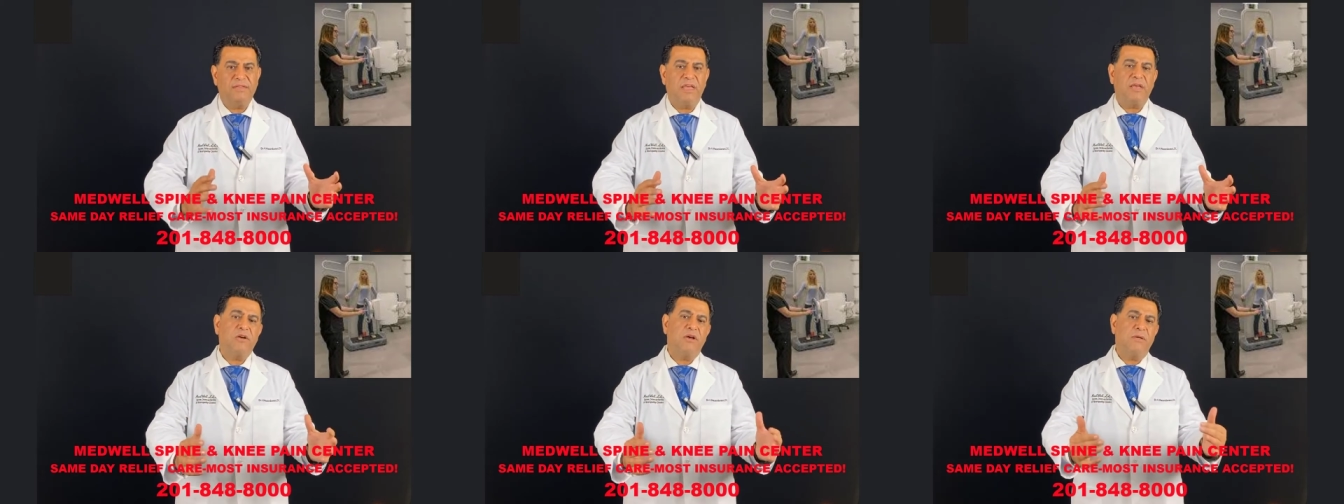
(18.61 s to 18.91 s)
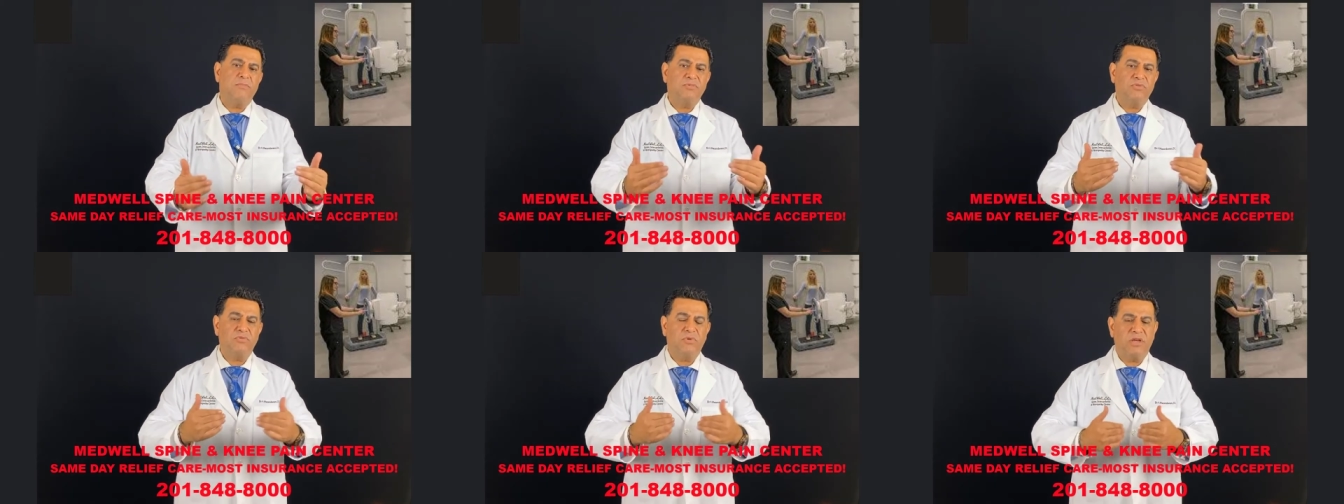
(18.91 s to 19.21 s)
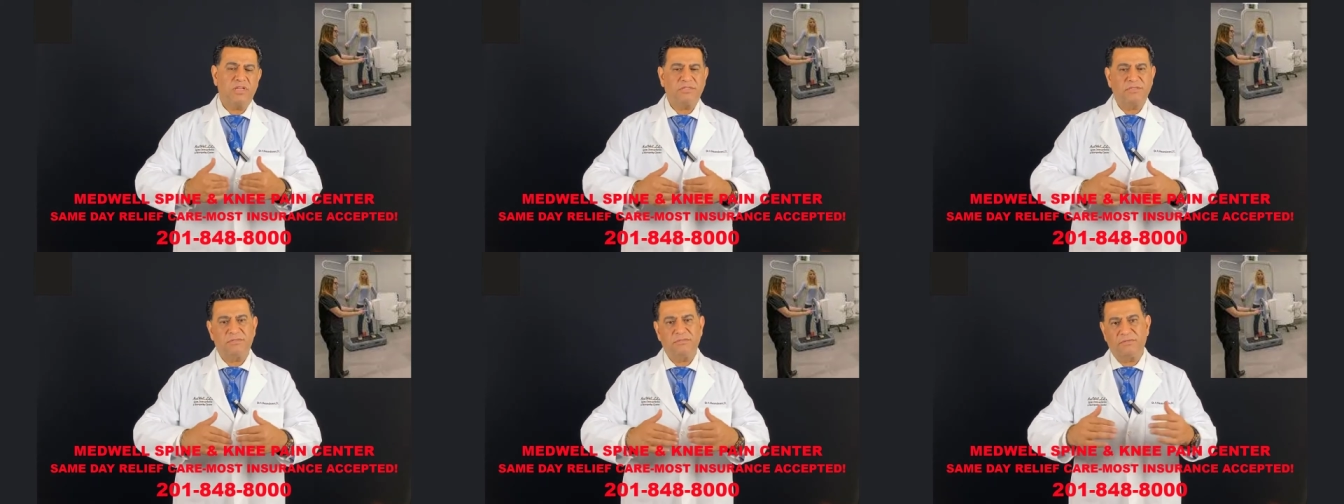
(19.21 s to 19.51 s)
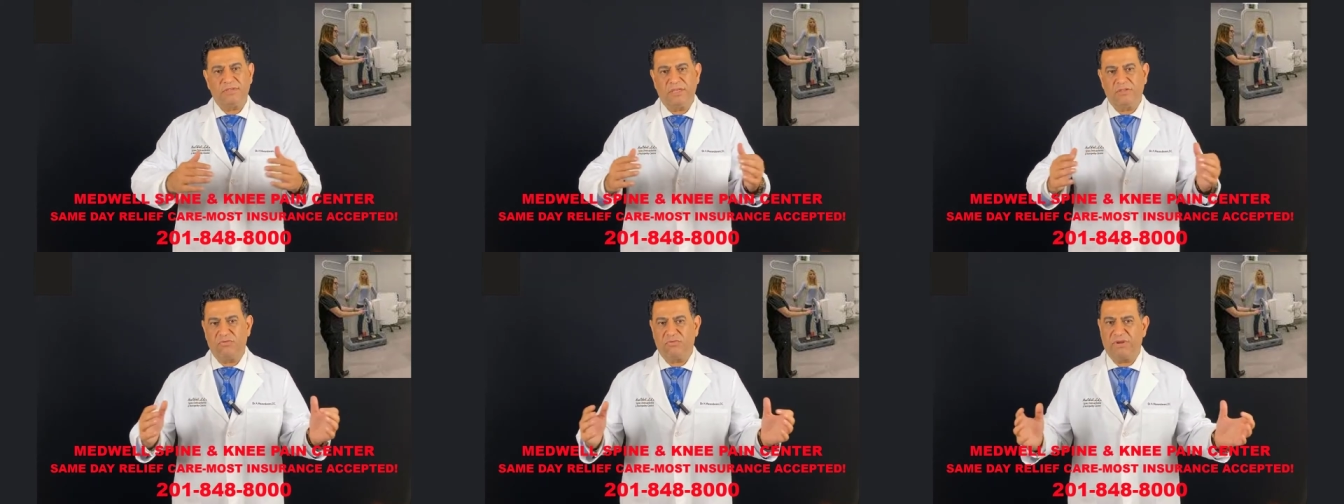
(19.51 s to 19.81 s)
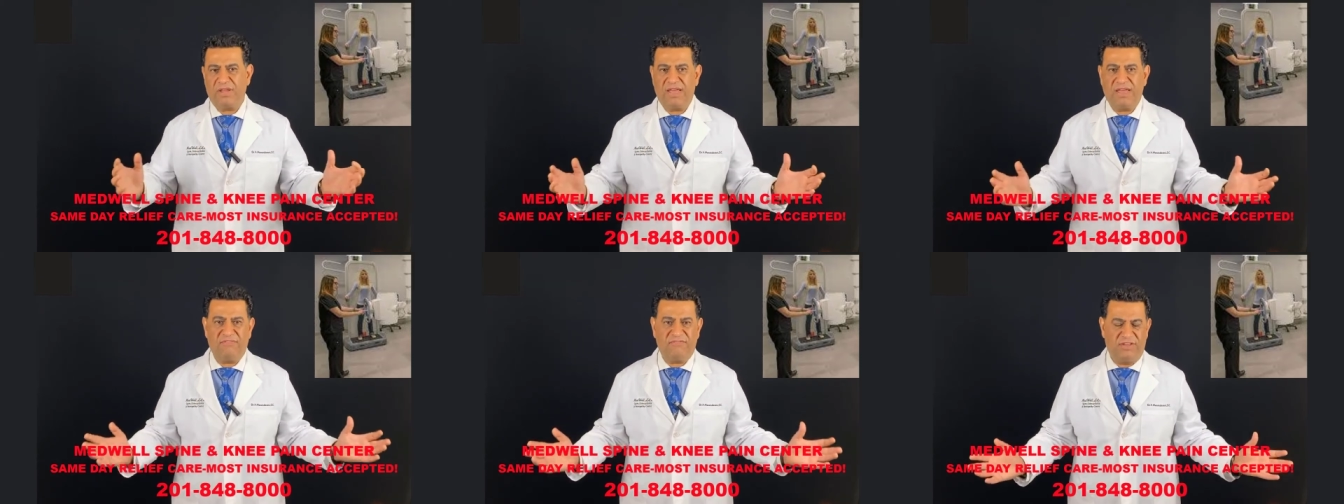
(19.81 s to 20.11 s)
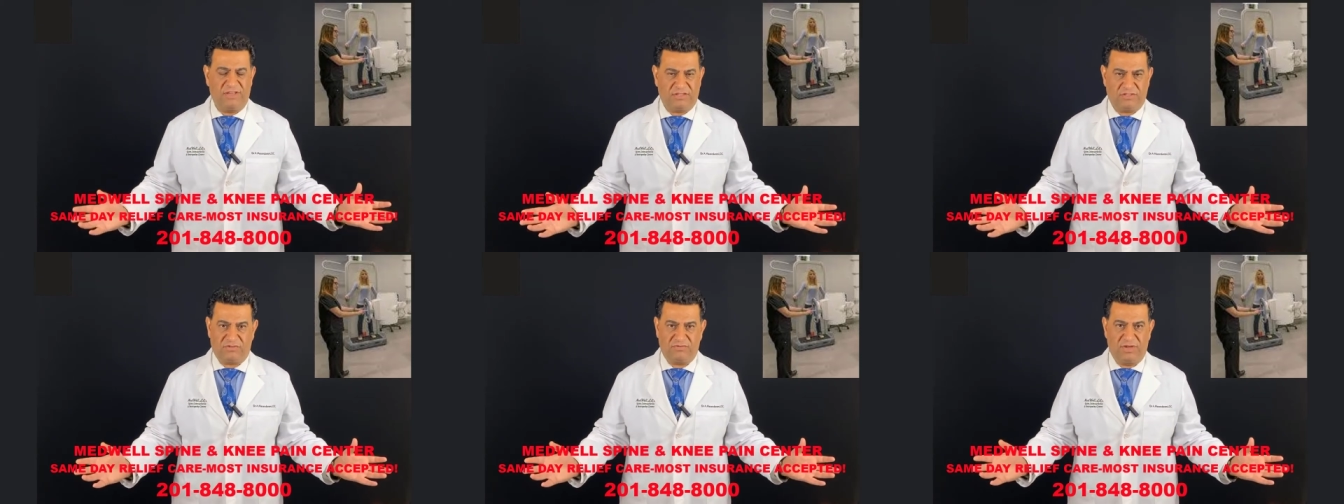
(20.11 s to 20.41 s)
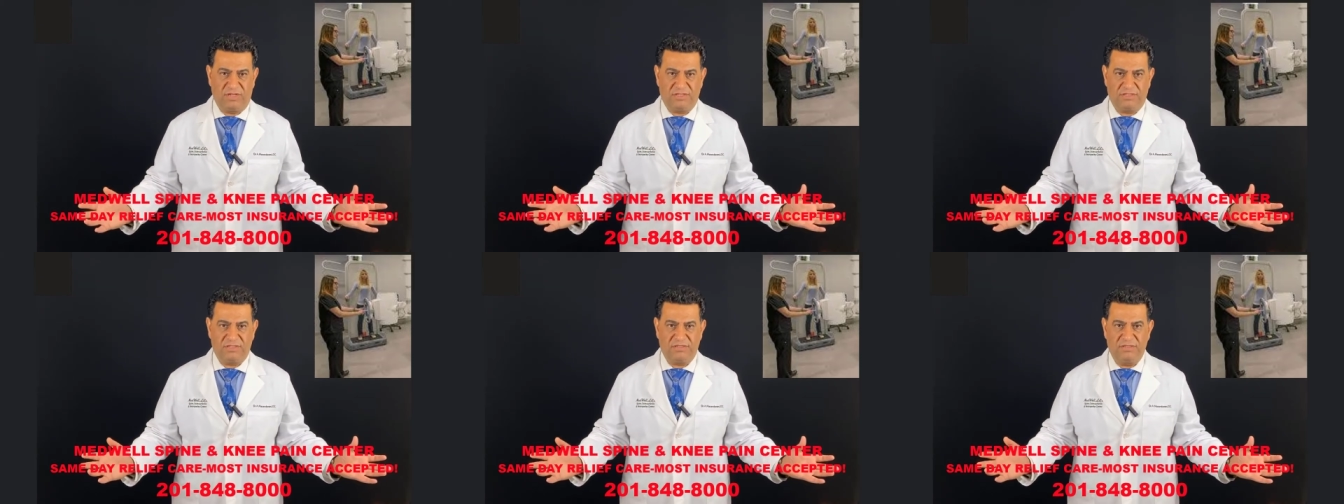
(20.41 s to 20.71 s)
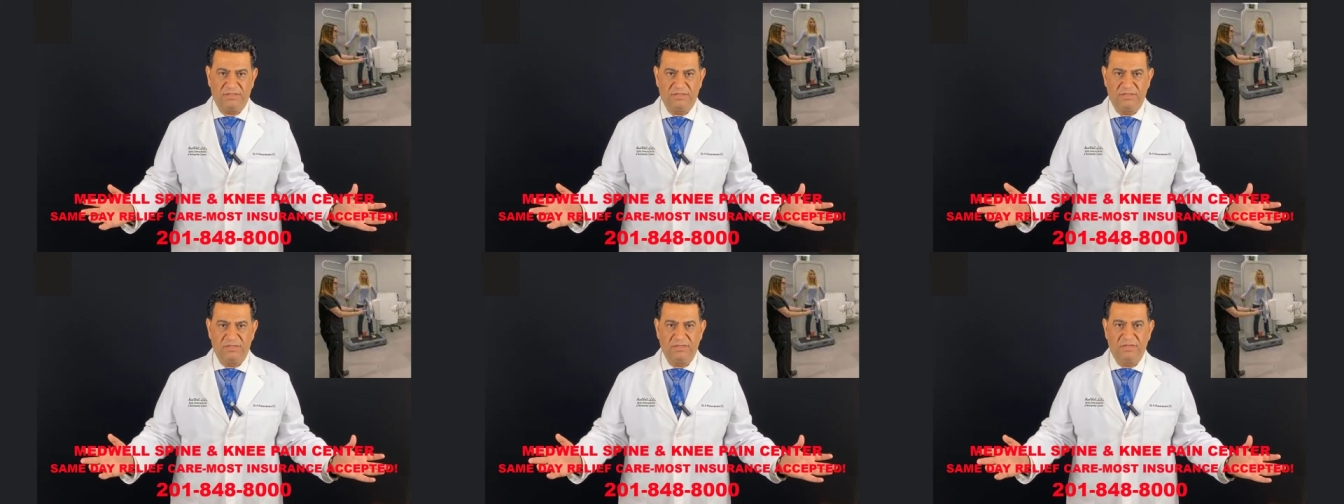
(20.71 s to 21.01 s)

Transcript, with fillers: they come to us, they don't have x-rays.